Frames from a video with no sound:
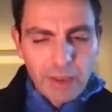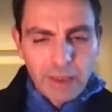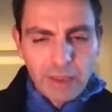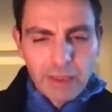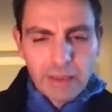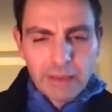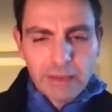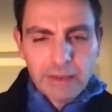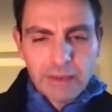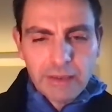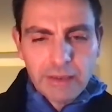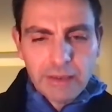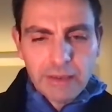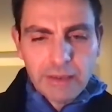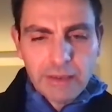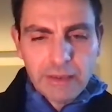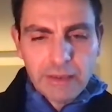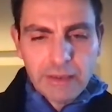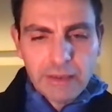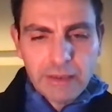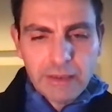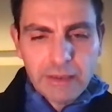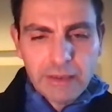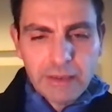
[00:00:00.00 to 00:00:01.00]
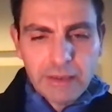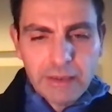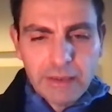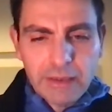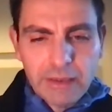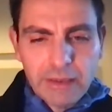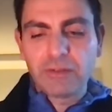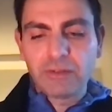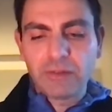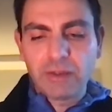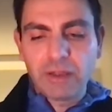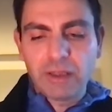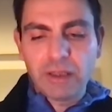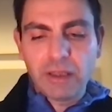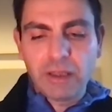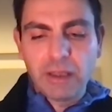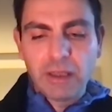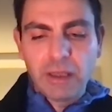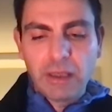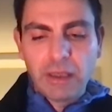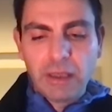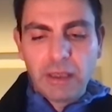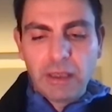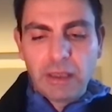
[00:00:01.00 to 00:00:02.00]
And the agenda really is the
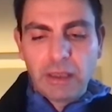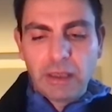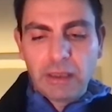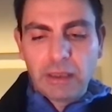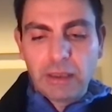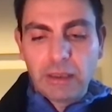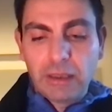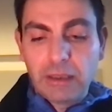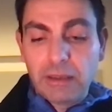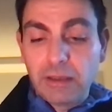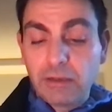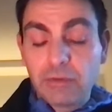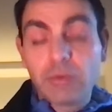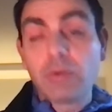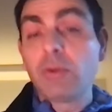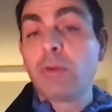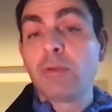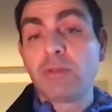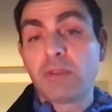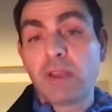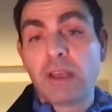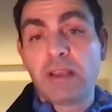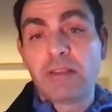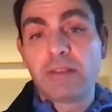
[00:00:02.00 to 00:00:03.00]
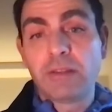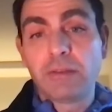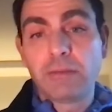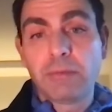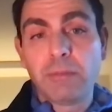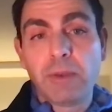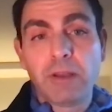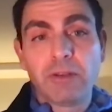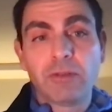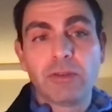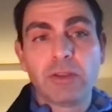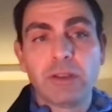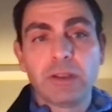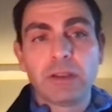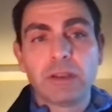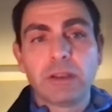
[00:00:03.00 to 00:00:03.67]
two use cases mentioned.